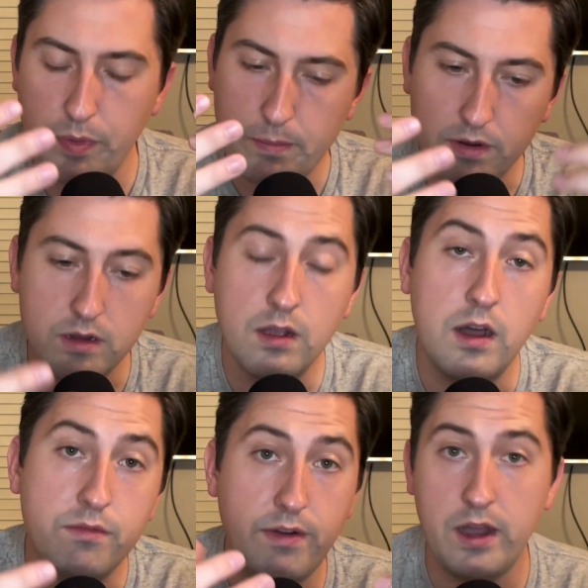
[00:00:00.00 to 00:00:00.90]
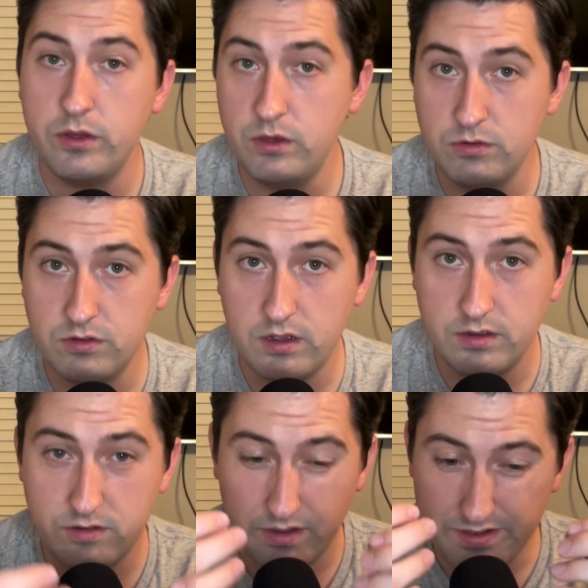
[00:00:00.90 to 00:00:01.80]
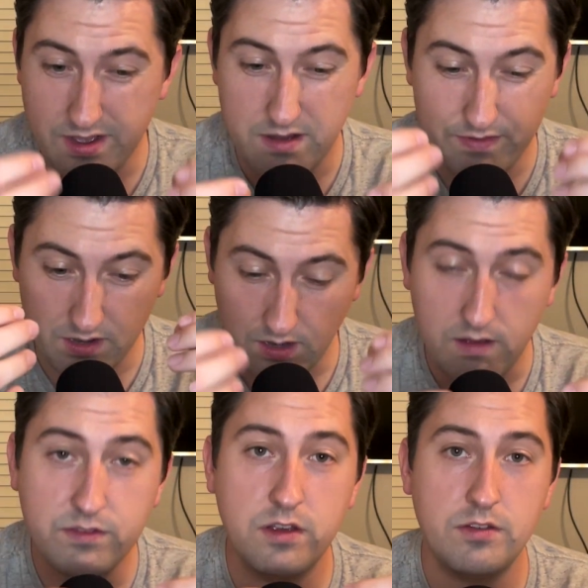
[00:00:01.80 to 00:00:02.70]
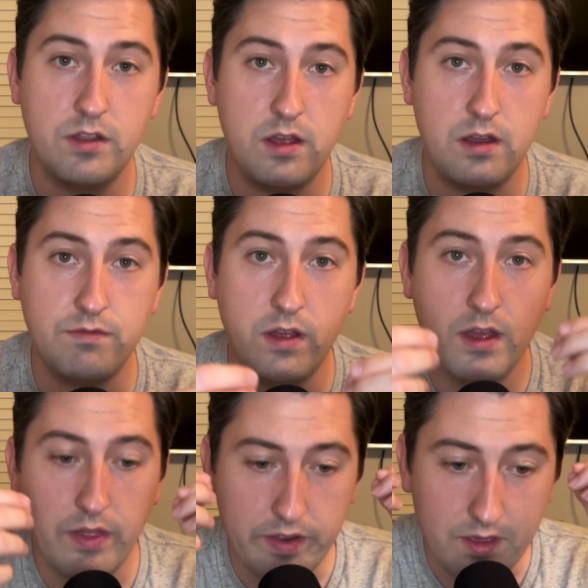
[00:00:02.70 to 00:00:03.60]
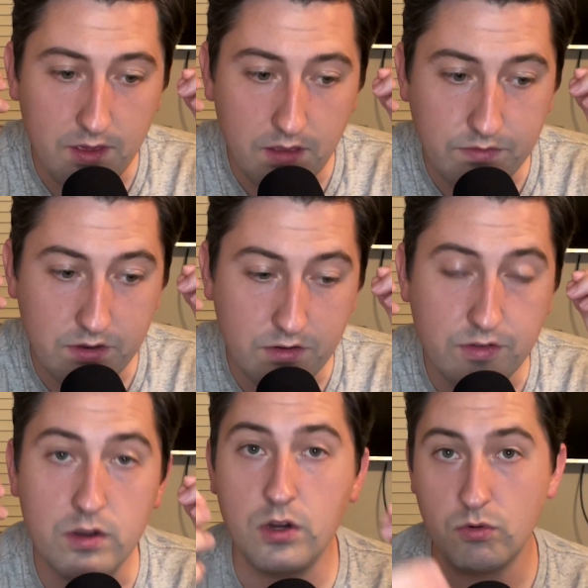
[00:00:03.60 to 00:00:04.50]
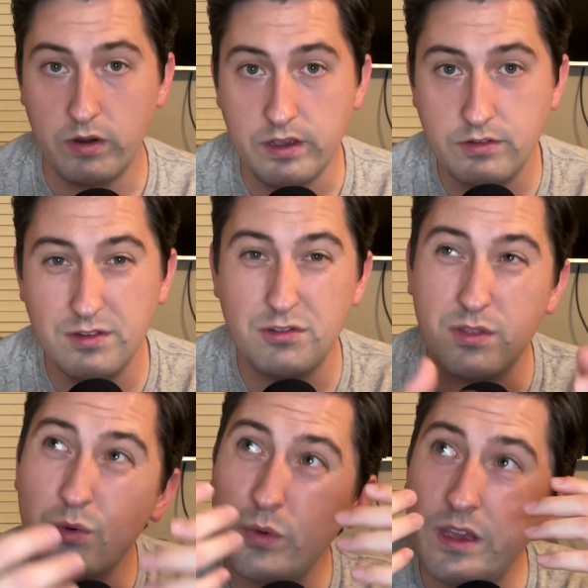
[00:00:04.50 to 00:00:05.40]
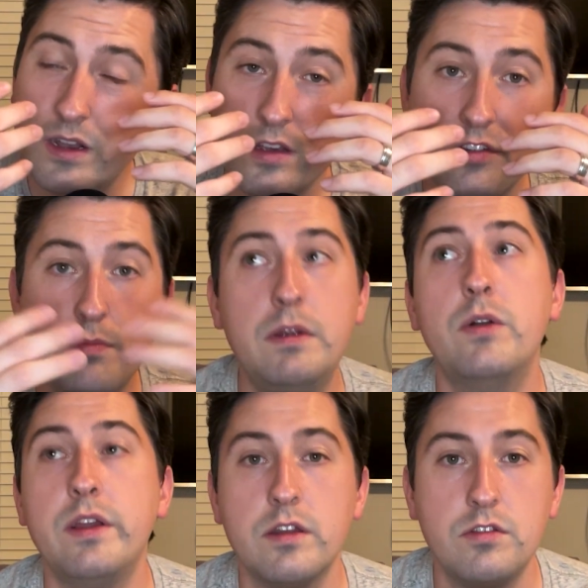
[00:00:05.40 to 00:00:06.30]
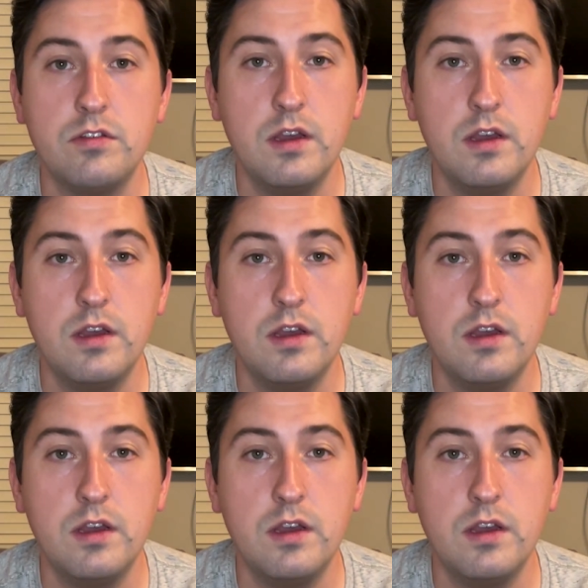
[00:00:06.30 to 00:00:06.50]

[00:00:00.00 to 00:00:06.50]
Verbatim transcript: But God values us enough and loves us enough that He gives us grace so that we can experience